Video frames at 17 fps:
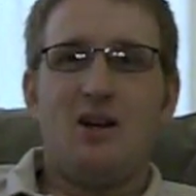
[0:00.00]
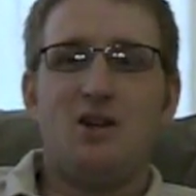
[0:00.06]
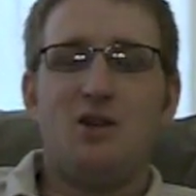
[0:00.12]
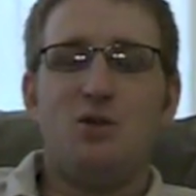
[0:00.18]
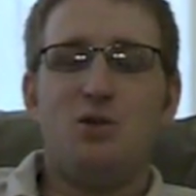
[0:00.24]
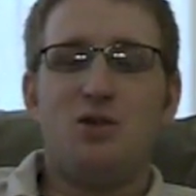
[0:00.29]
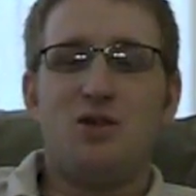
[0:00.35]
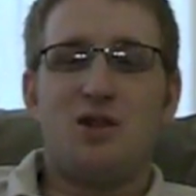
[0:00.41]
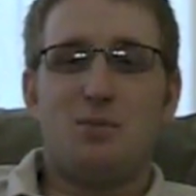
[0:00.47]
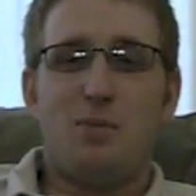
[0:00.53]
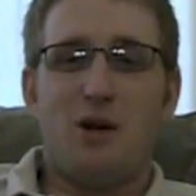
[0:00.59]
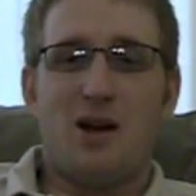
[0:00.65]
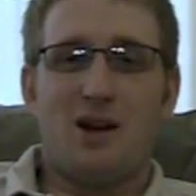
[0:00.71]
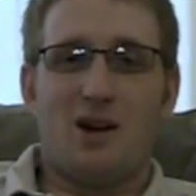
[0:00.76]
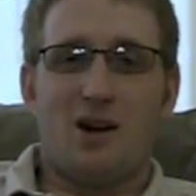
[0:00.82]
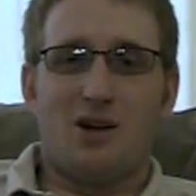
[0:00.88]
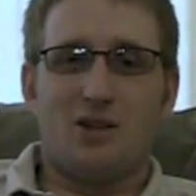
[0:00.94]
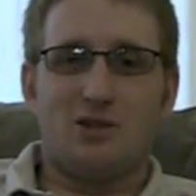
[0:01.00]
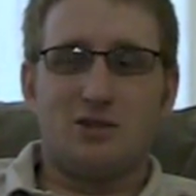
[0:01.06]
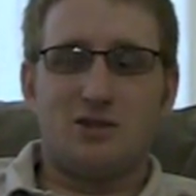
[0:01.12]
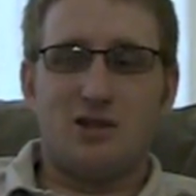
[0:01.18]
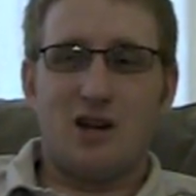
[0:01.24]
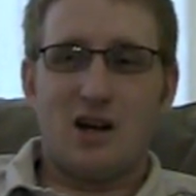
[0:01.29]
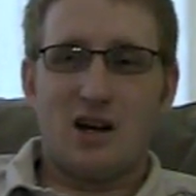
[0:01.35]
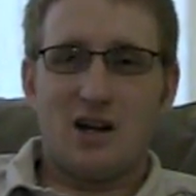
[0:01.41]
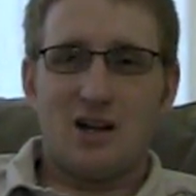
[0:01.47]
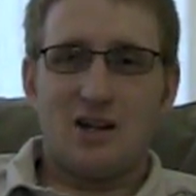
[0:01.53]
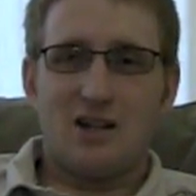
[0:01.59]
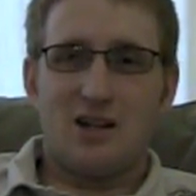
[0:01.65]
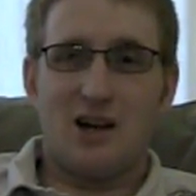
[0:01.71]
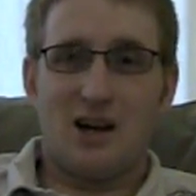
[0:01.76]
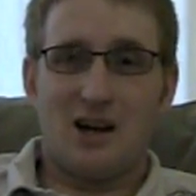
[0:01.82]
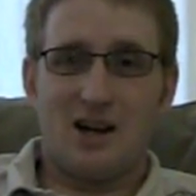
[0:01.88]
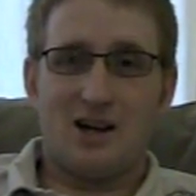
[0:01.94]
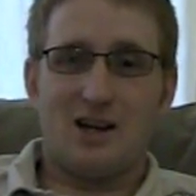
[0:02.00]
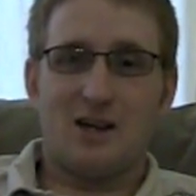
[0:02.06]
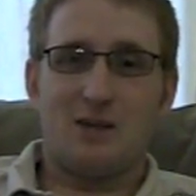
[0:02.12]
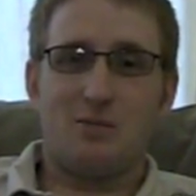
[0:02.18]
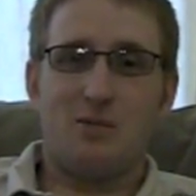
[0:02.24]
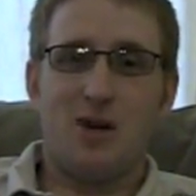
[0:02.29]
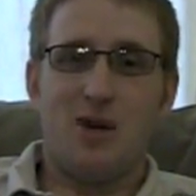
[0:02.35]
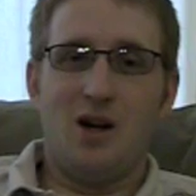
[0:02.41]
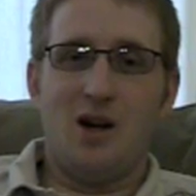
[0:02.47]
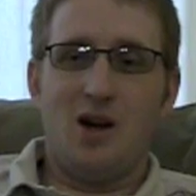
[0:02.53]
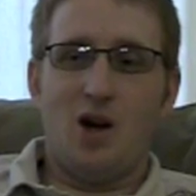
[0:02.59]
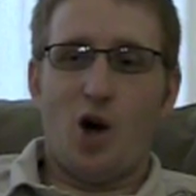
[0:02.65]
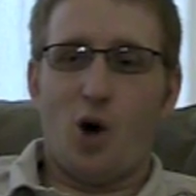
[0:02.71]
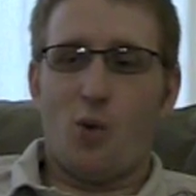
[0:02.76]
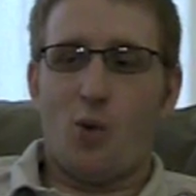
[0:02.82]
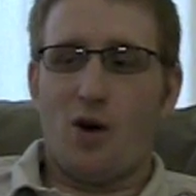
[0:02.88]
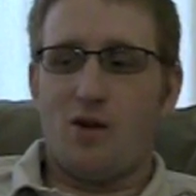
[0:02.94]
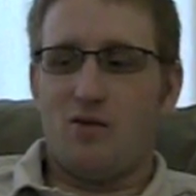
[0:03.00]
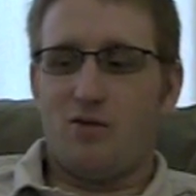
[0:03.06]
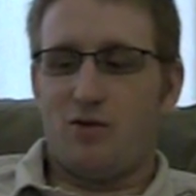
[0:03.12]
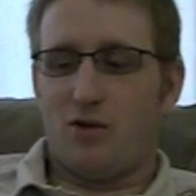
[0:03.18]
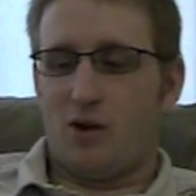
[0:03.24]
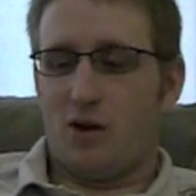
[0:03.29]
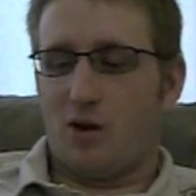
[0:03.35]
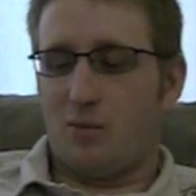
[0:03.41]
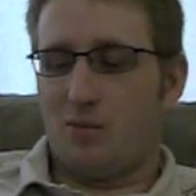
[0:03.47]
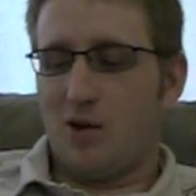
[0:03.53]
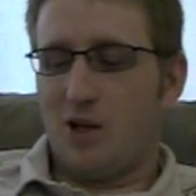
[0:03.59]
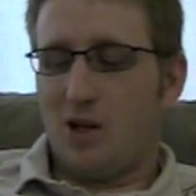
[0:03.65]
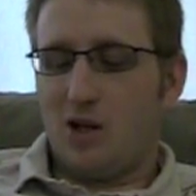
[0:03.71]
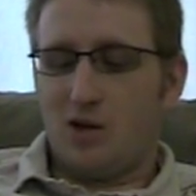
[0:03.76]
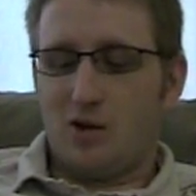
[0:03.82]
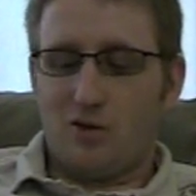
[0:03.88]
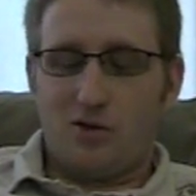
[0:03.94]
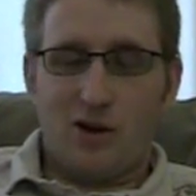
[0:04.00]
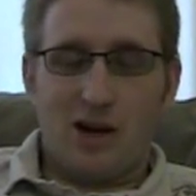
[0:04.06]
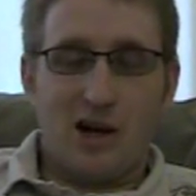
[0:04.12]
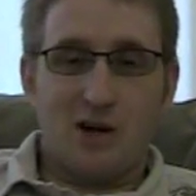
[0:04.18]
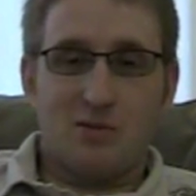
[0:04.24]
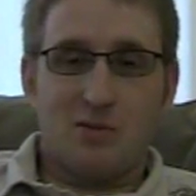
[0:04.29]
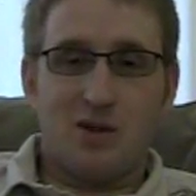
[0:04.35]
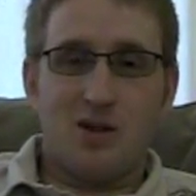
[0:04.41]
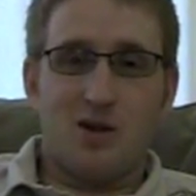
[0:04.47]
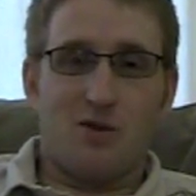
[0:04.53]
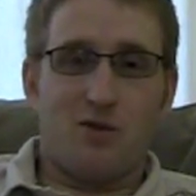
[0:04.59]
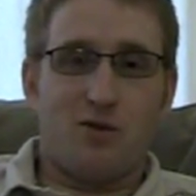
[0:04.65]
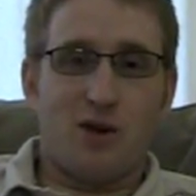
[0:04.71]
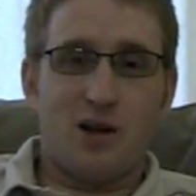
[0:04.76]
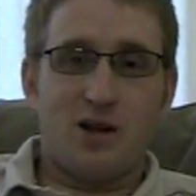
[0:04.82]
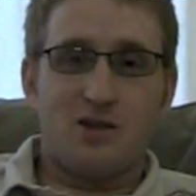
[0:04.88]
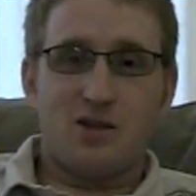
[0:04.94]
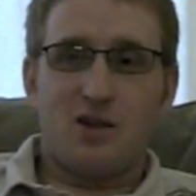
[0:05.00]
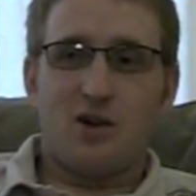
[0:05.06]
you just spent a lot of time away from your family, your friends.